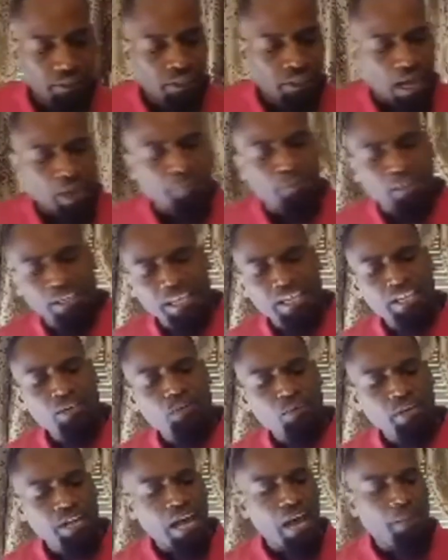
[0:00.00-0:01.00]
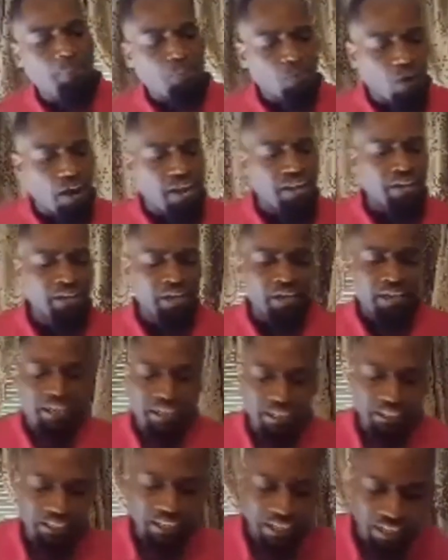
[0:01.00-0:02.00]
I believe when I pray,
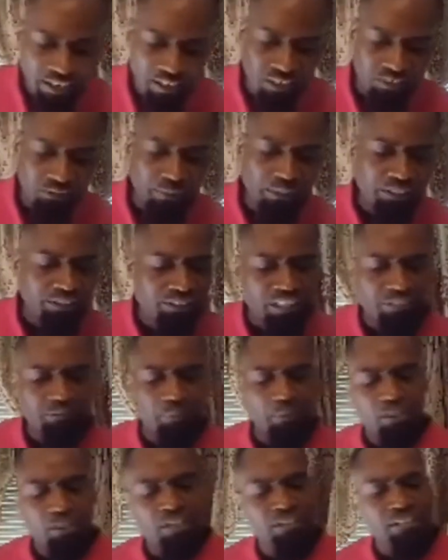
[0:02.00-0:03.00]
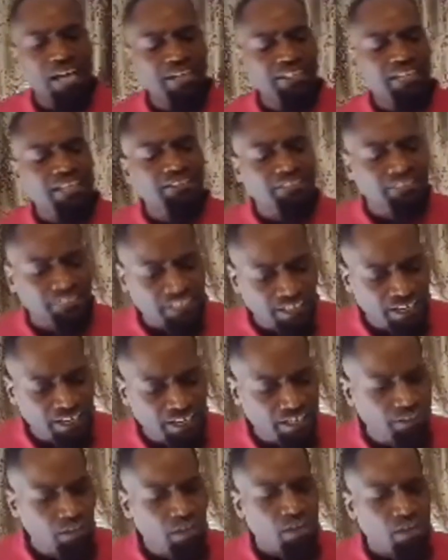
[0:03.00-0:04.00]
he hears me. Just because I can't see it,